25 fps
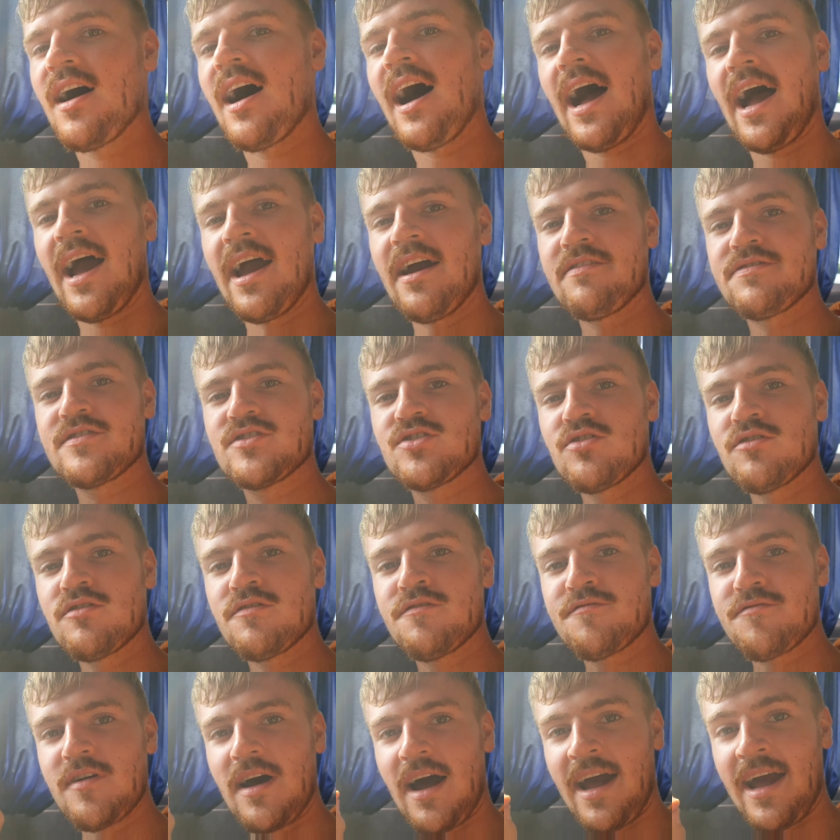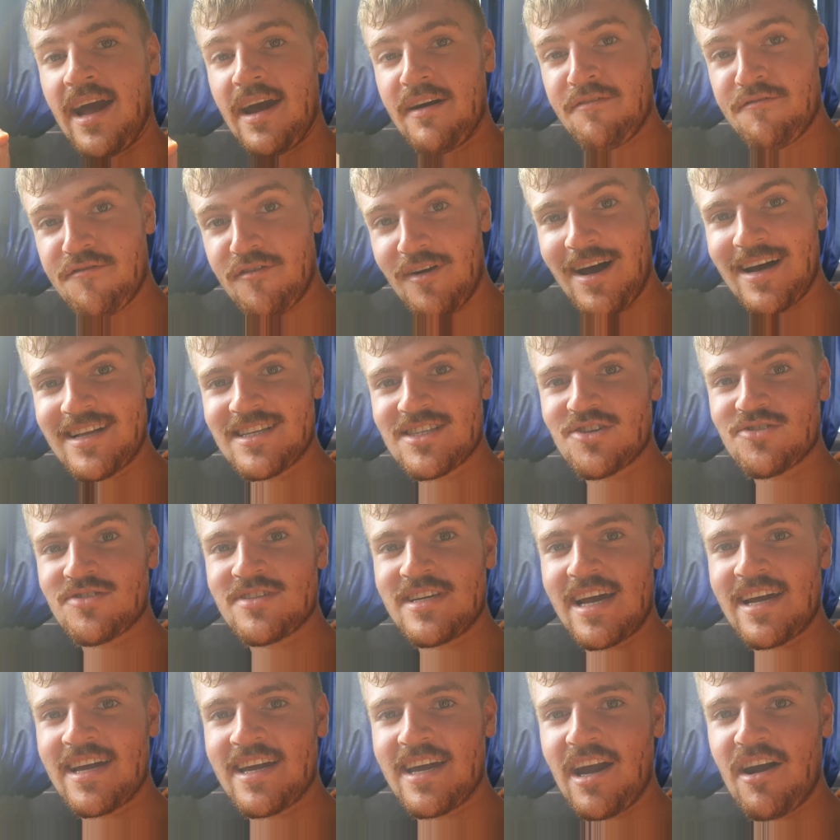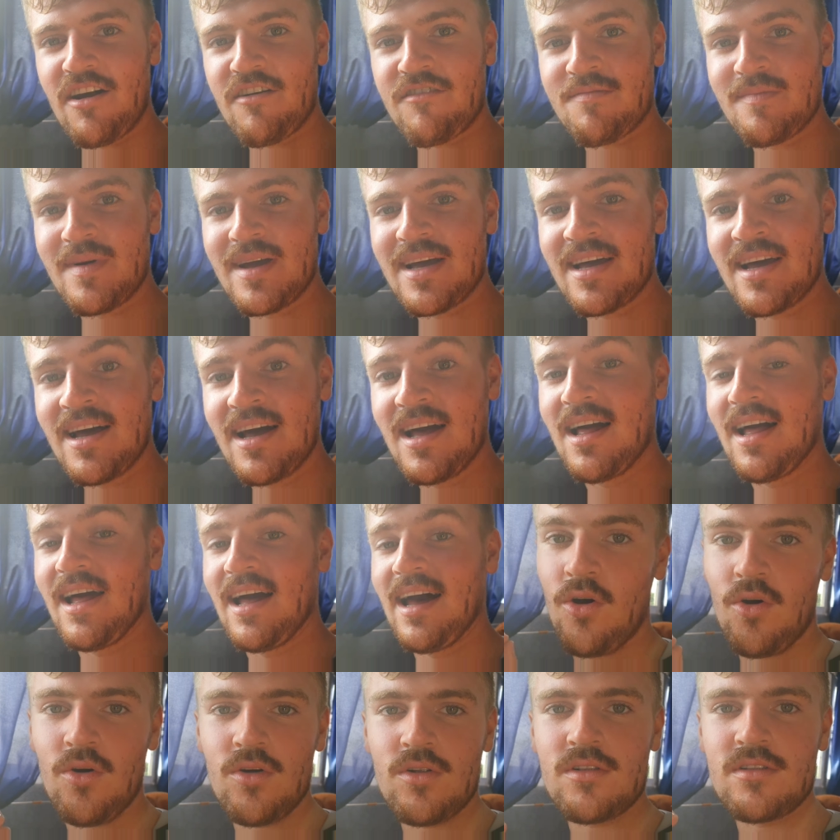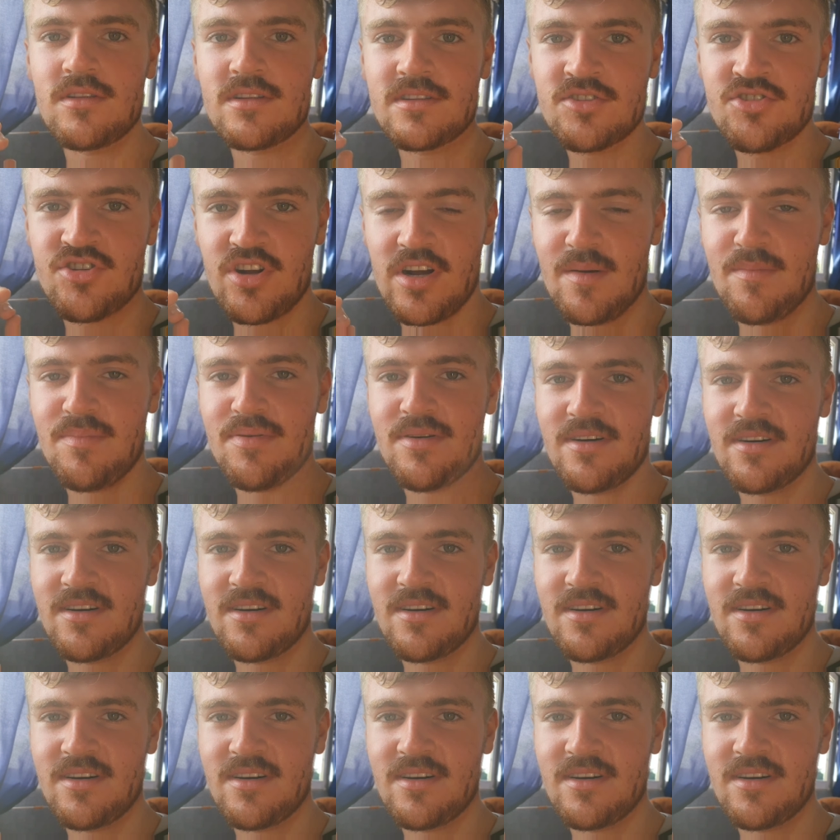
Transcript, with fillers: I have to. I have friends who take care of me the whole trip.